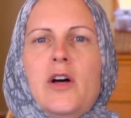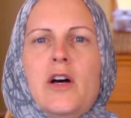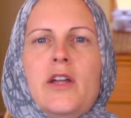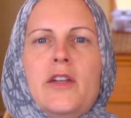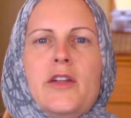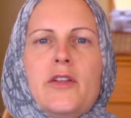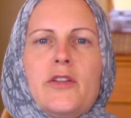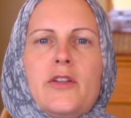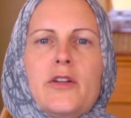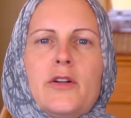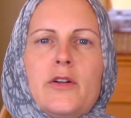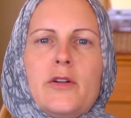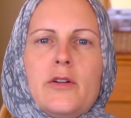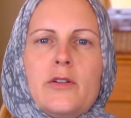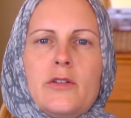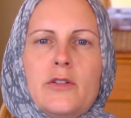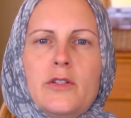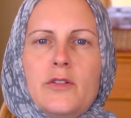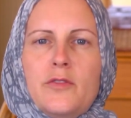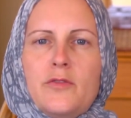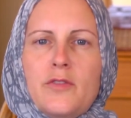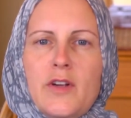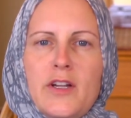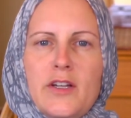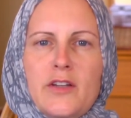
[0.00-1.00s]
Another
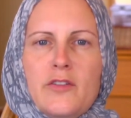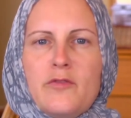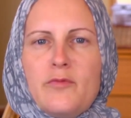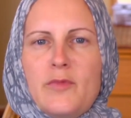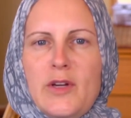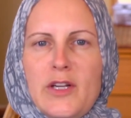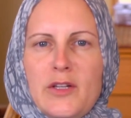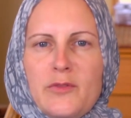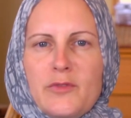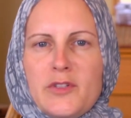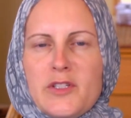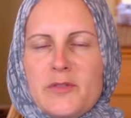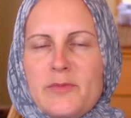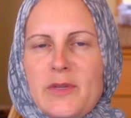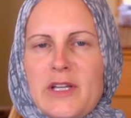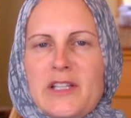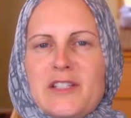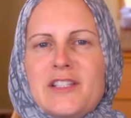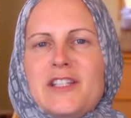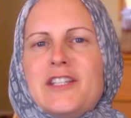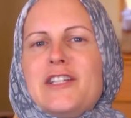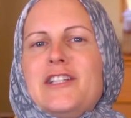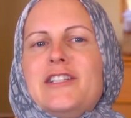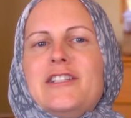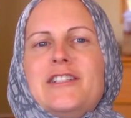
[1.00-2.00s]
good friend of mine was
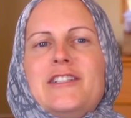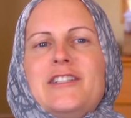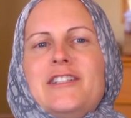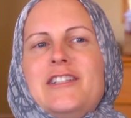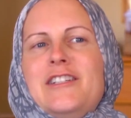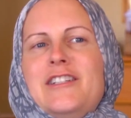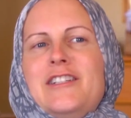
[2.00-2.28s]
Mexican.